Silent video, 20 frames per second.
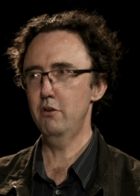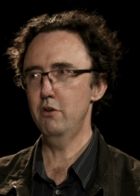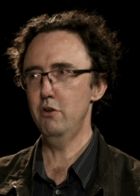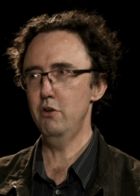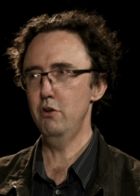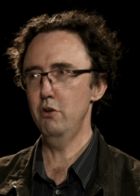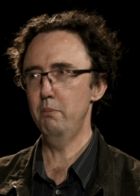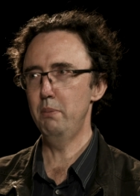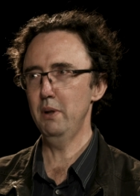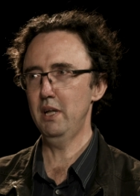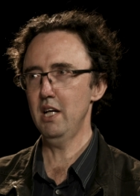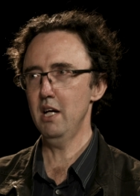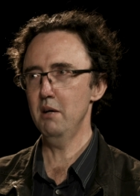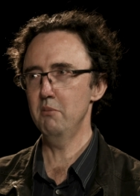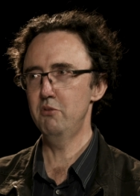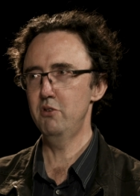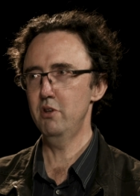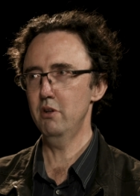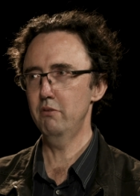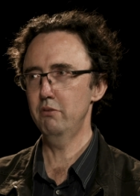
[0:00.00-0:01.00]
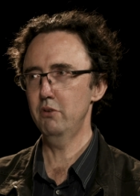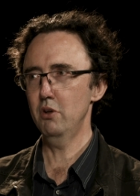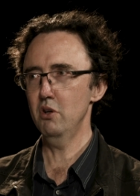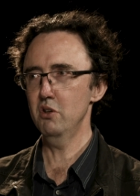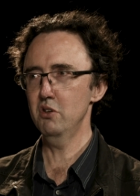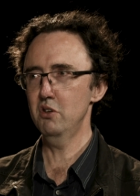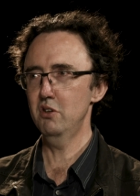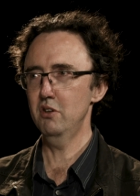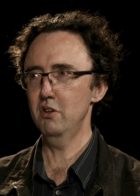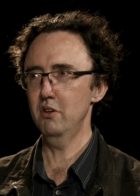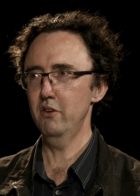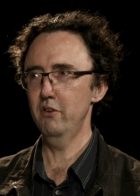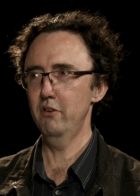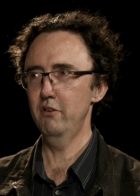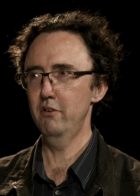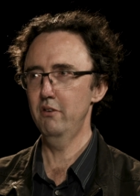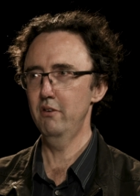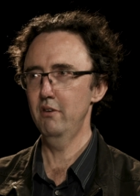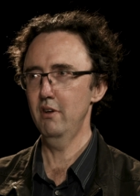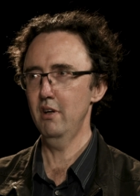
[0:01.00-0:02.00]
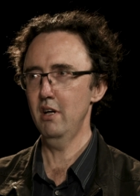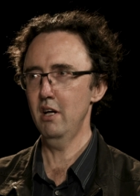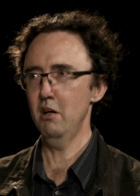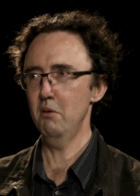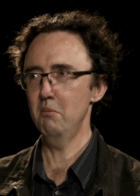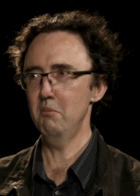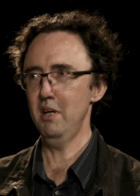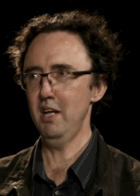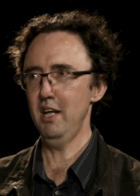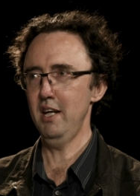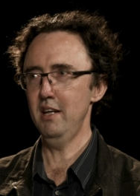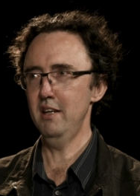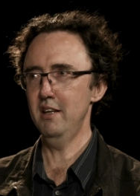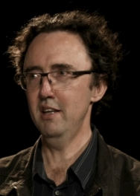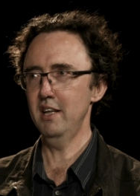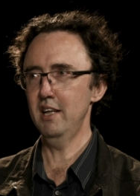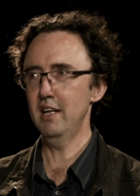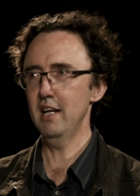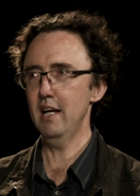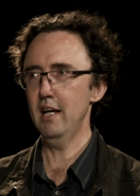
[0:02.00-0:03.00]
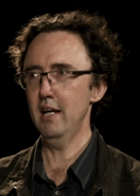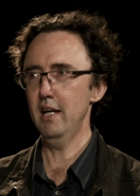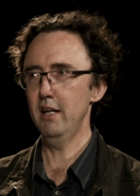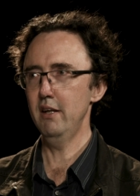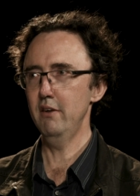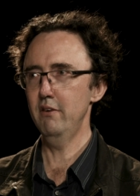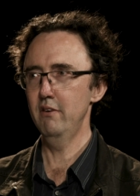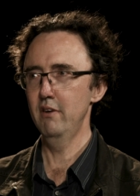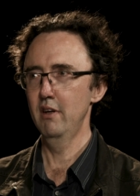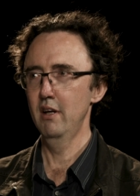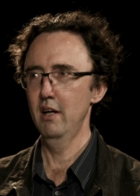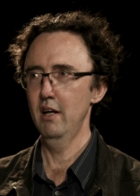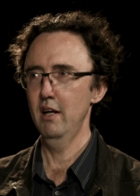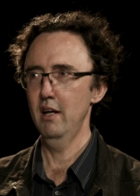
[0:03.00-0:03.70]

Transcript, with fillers: you become self-conscious um, in the gaze,